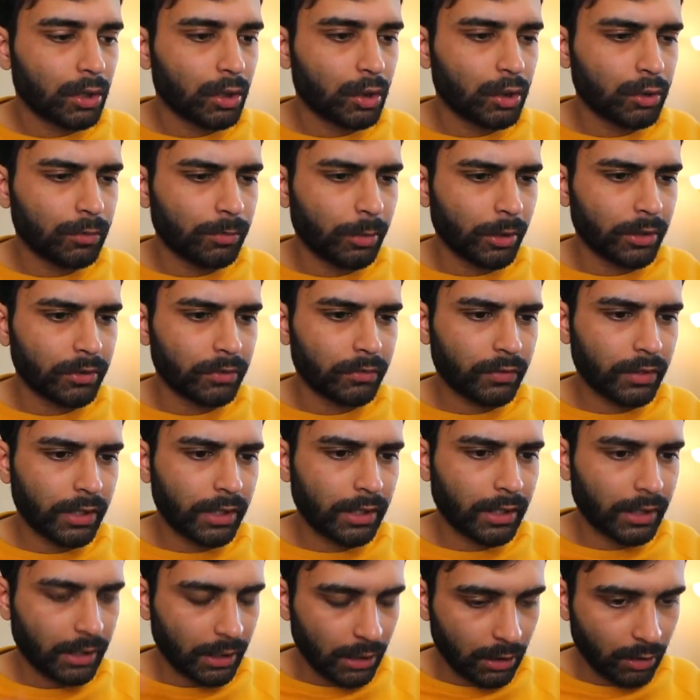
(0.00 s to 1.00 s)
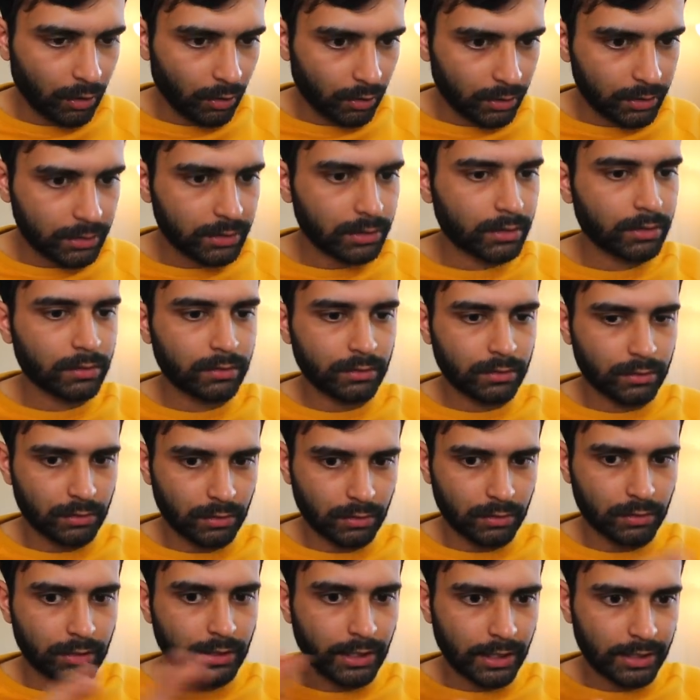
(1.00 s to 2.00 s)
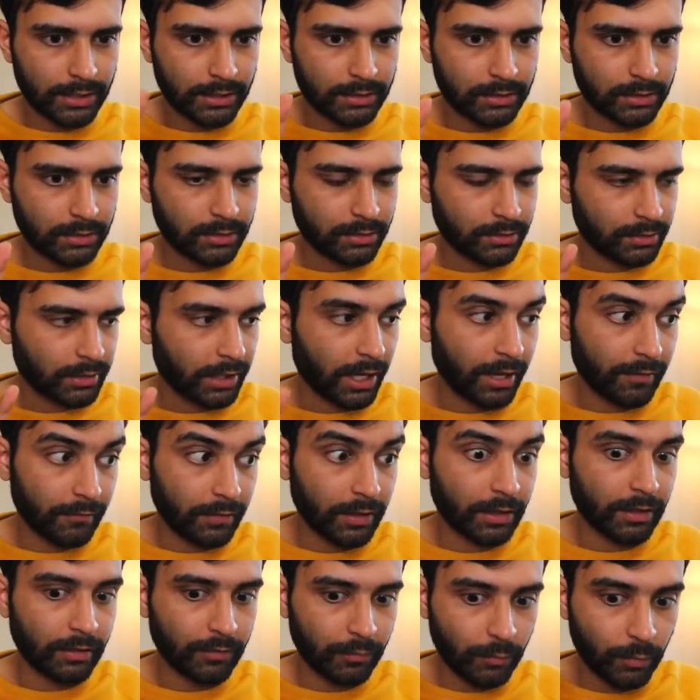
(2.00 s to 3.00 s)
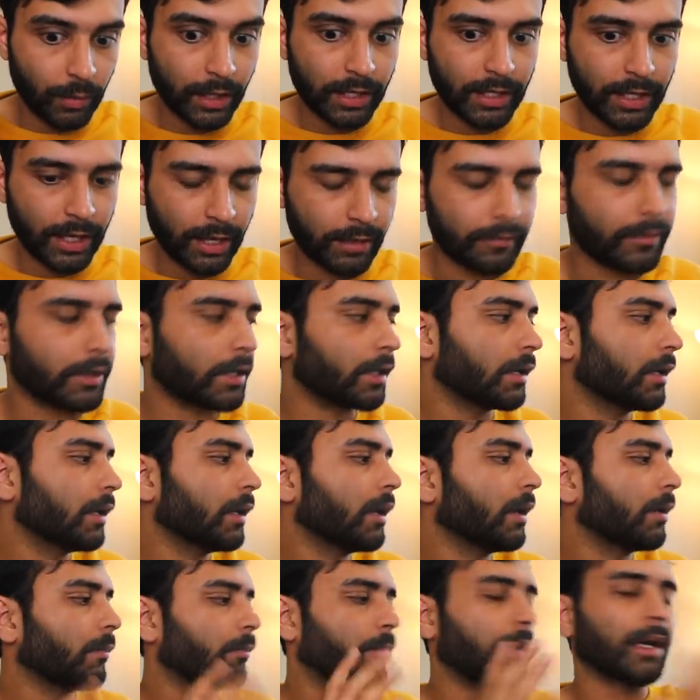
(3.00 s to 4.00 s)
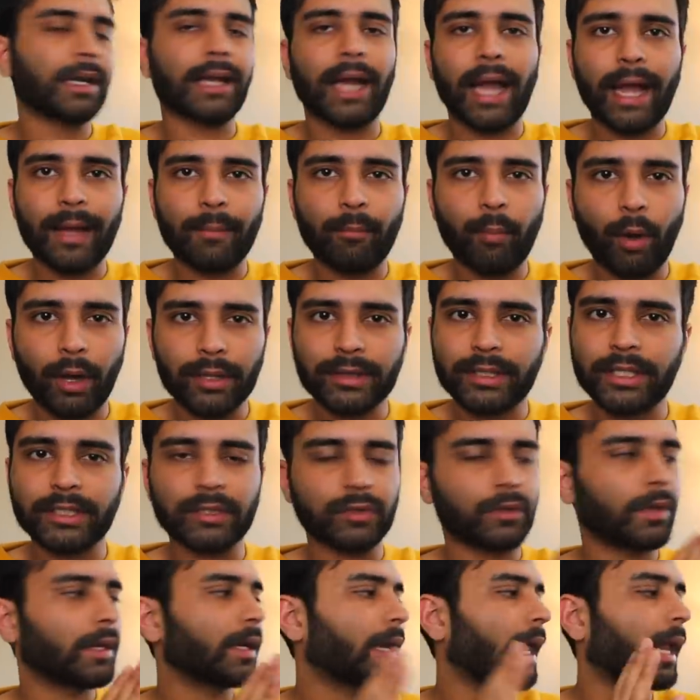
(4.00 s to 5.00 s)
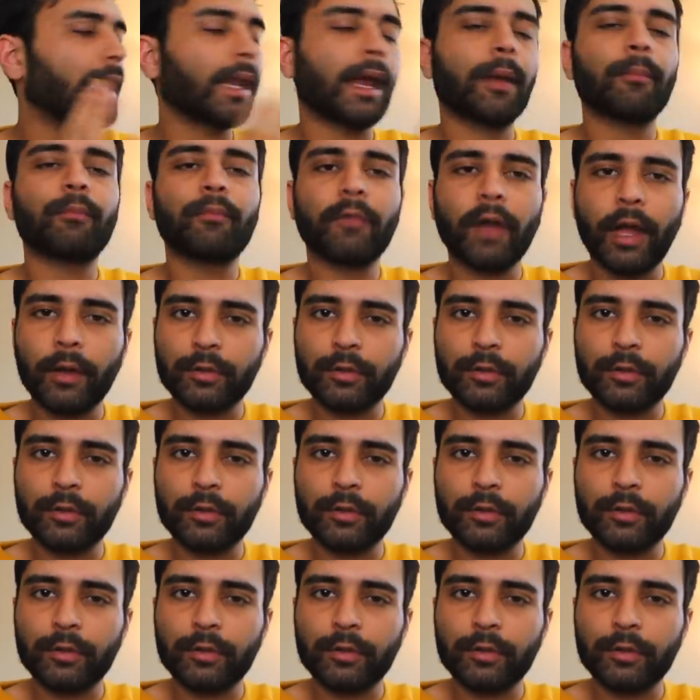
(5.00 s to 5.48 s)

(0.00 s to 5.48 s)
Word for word: 2.3 kilos so that is heavy very heavy but I bought this one and I'm,